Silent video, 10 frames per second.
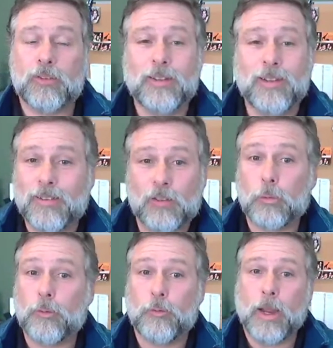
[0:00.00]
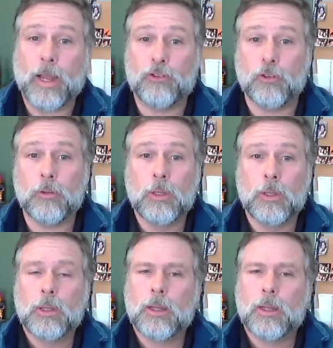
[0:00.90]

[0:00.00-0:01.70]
statistics were fragile.